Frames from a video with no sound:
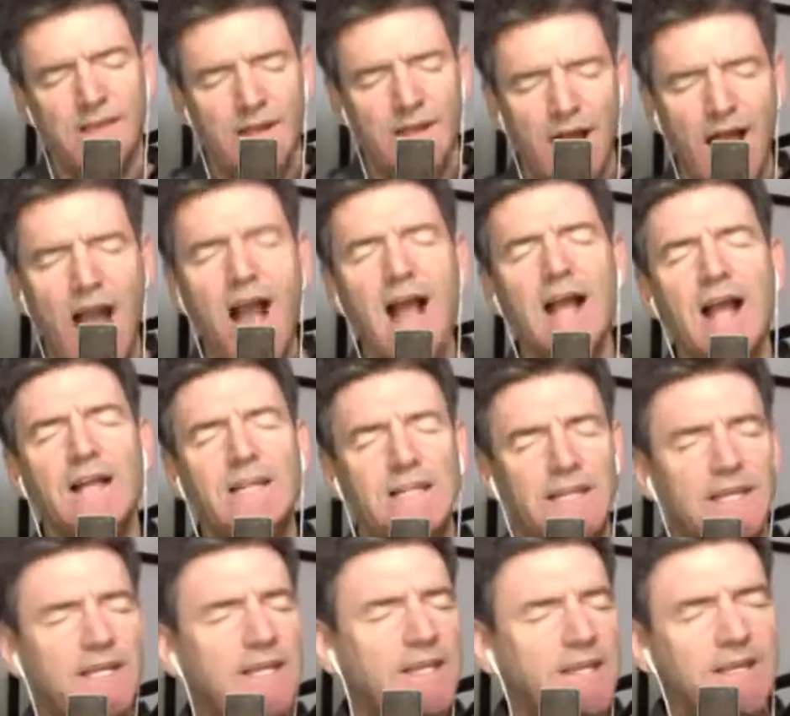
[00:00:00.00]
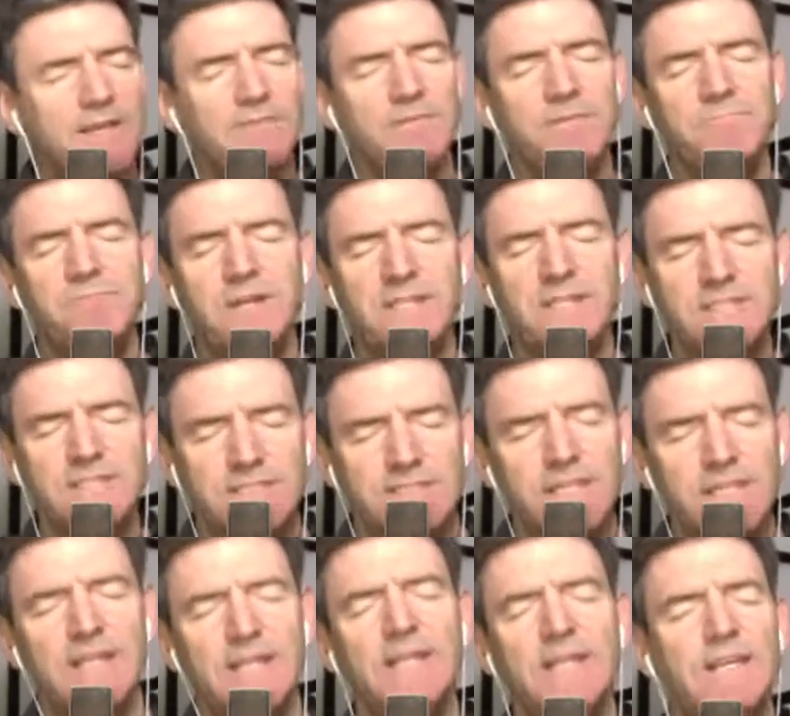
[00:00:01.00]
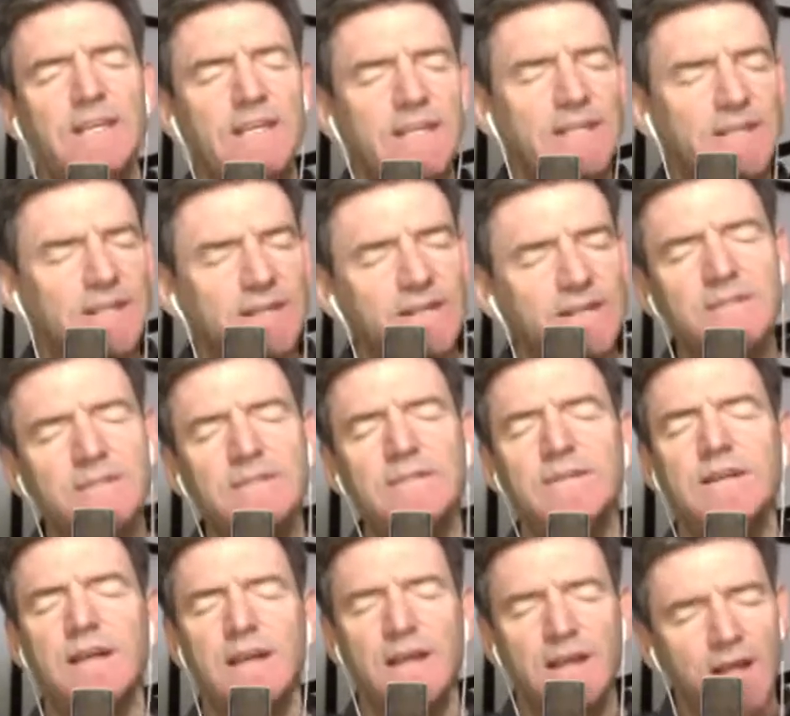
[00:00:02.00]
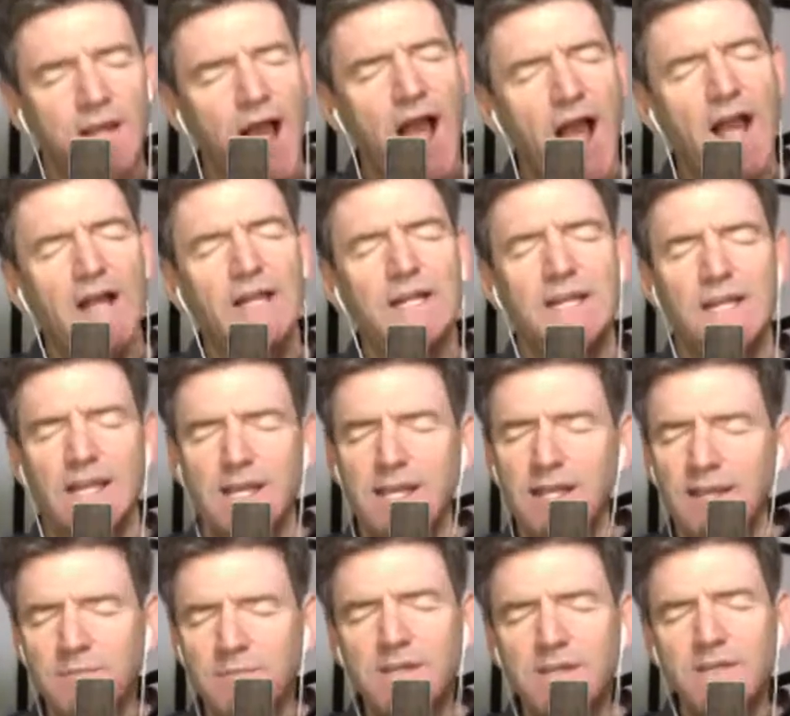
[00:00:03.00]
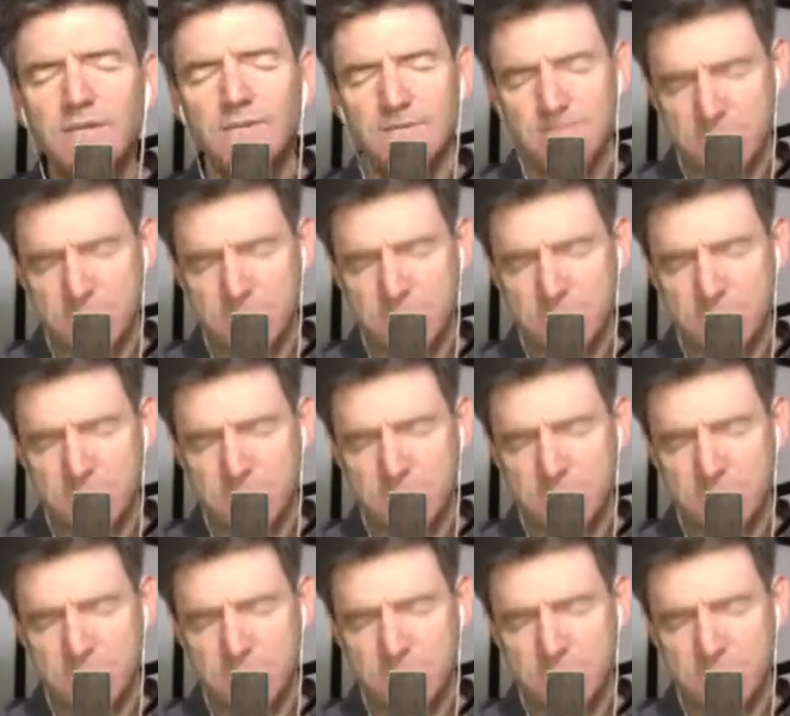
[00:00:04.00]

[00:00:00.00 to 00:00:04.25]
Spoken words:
I claim a blessing. I claim it.